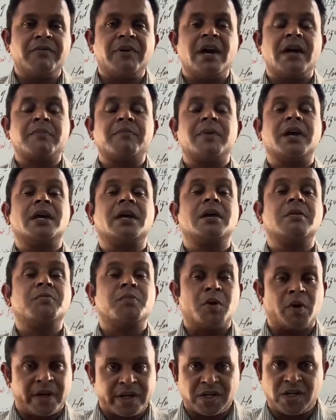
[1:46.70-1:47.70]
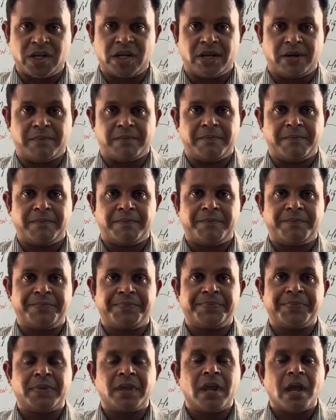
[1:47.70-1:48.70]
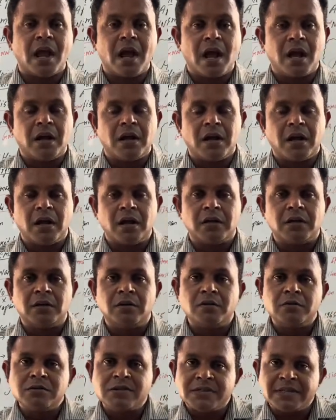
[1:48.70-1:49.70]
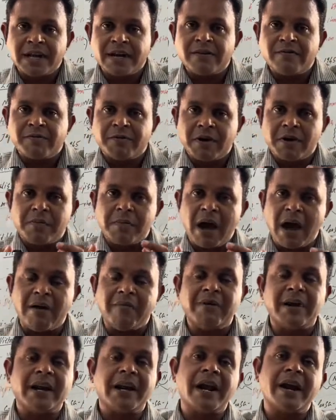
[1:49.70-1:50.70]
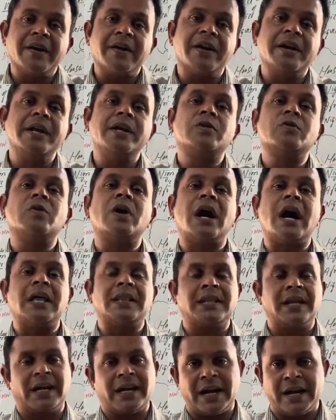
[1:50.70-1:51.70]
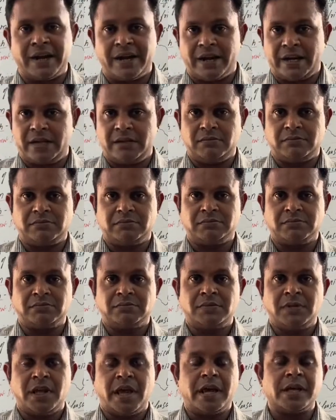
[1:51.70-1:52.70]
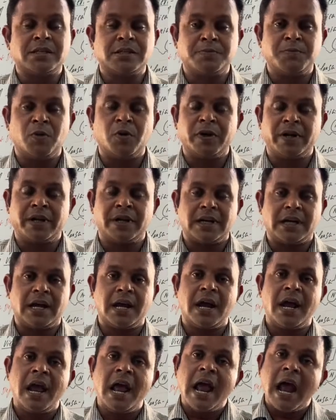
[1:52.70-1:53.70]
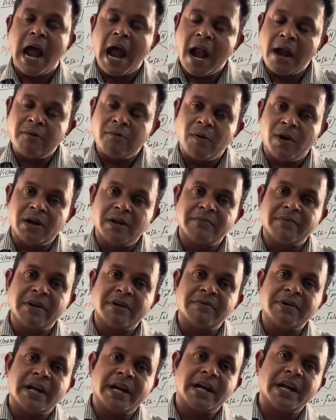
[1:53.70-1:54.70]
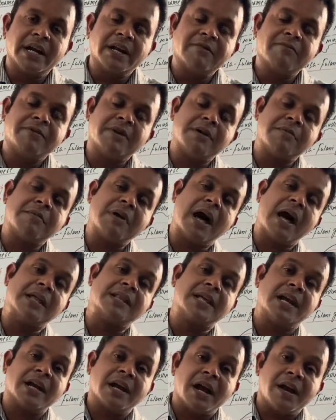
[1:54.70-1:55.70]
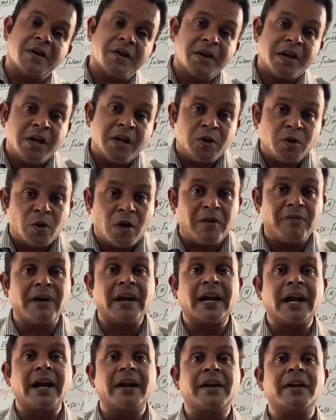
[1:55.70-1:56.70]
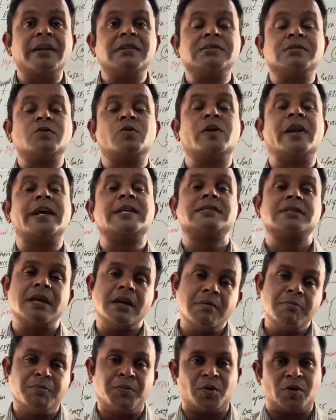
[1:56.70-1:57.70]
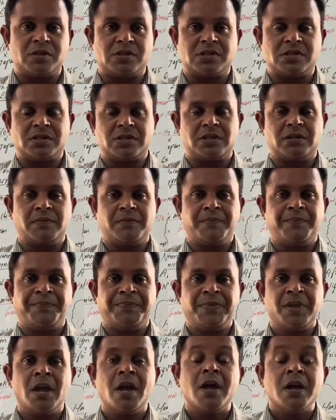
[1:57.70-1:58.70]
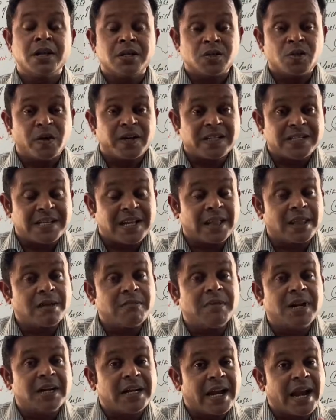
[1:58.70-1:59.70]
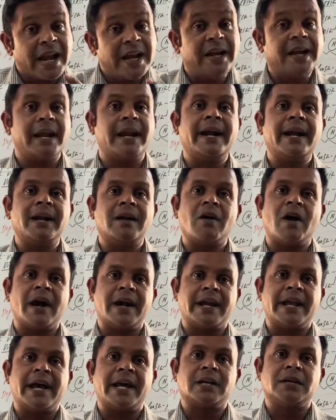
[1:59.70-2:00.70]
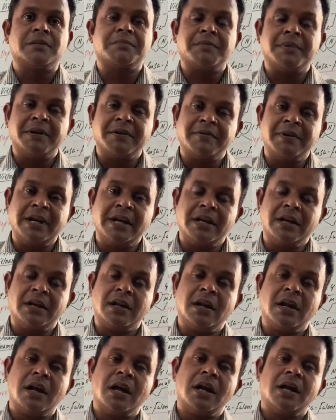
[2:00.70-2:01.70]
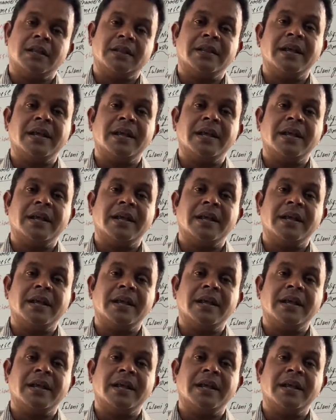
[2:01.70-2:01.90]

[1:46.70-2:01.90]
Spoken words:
are making production to send from our country to other country, export. And whatever we are getting from other country to our country is known as imports. So it's nothing but a trade contact between the